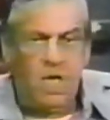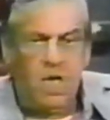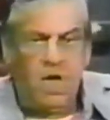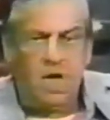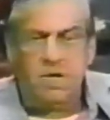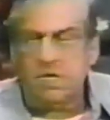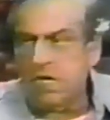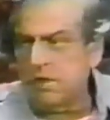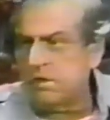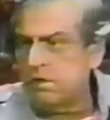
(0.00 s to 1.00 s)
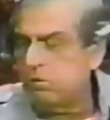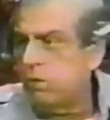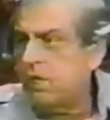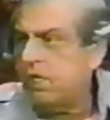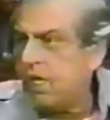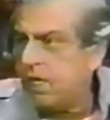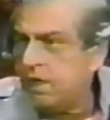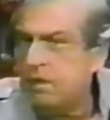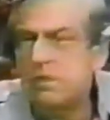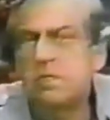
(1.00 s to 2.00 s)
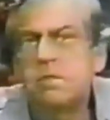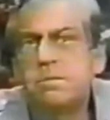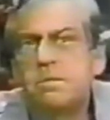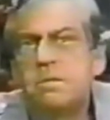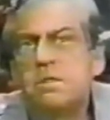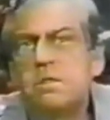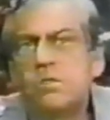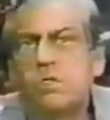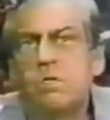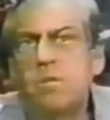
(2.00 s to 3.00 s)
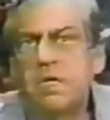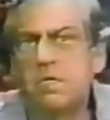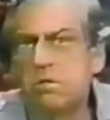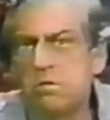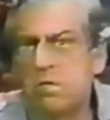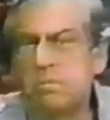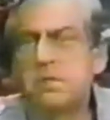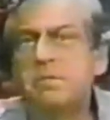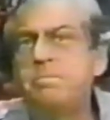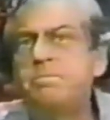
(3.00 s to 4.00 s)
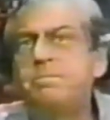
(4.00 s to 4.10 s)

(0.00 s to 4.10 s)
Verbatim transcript: And in 1928, Sir Montagu Norman